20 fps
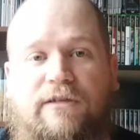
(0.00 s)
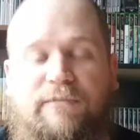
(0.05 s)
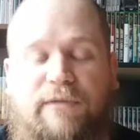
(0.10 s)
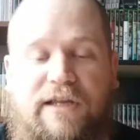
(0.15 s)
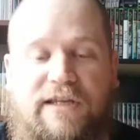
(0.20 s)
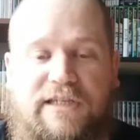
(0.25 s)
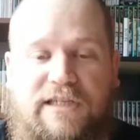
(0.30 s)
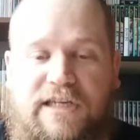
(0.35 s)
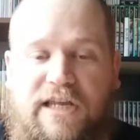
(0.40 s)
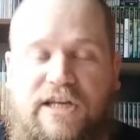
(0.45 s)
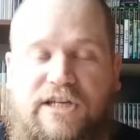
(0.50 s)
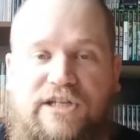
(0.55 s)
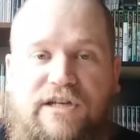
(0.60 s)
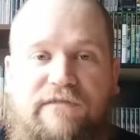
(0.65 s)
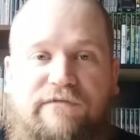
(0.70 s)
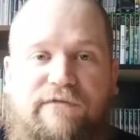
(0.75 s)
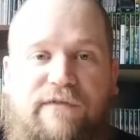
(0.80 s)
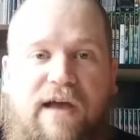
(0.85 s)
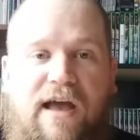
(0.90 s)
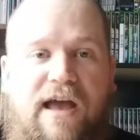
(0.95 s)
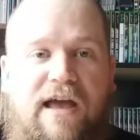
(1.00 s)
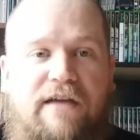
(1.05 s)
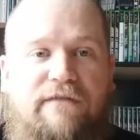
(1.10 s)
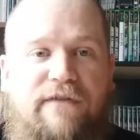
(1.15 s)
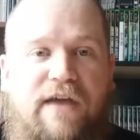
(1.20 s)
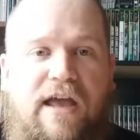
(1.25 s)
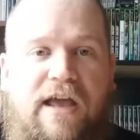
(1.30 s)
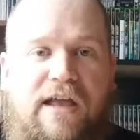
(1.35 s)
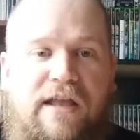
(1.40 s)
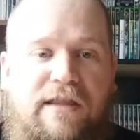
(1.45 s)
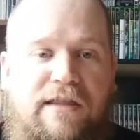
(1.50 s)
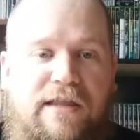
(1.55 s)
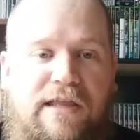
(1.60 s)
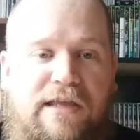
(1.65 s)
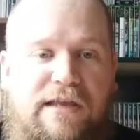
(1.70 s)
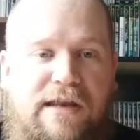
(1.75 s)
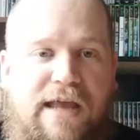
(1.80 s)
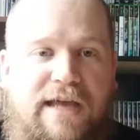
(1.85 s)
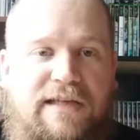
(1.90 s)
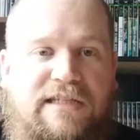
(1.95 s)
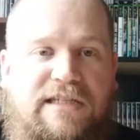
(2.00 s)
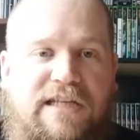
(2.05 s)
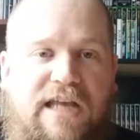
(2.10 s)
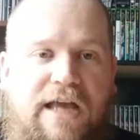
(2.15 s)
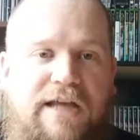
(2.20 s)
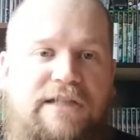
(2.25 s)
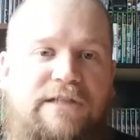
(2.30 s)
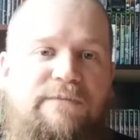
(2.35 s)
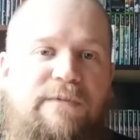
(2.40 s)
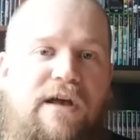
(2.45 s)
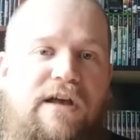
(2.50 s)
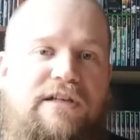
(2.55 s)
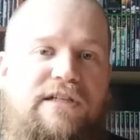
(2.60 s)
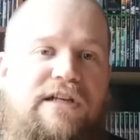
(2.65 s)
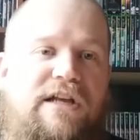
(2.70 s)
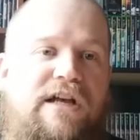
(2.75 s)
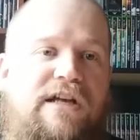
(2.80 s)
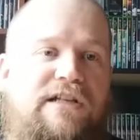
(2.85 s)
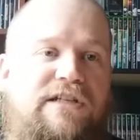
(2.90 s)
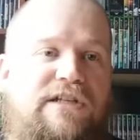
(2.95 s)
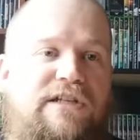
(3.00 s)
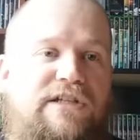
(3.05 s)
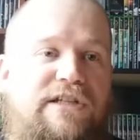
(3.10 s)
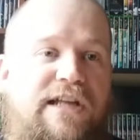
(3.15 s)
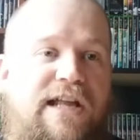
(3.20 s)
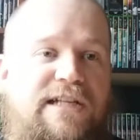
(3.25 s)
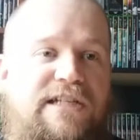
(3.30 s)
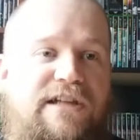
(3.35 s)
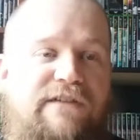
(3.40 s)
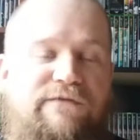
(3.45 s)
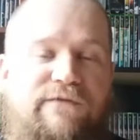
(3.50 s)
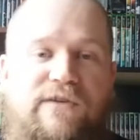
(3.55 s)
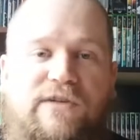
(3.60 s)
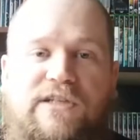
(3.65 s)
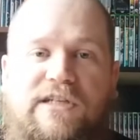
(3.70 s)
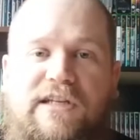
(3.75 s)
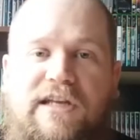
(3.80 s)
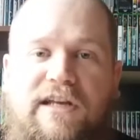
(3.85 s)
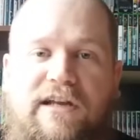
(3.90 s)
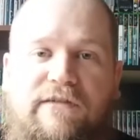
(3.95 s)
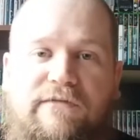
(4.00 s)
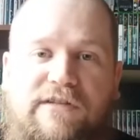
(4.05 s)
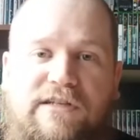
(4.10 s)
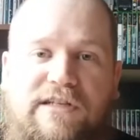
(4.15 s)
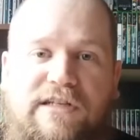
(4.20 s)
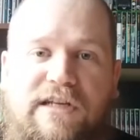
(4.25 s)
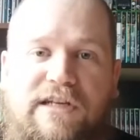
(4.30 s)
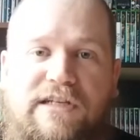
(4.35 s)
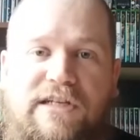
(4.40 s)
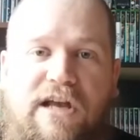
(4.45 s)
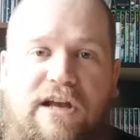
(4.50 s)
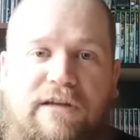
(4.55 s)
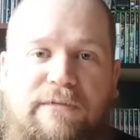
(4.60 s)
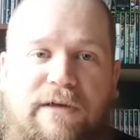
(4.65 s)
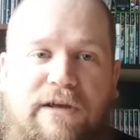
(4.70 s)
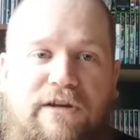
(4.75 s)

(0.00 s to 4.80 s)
PlayStation 5 and the next Xbox console, so that's the first thing I was going to talk about.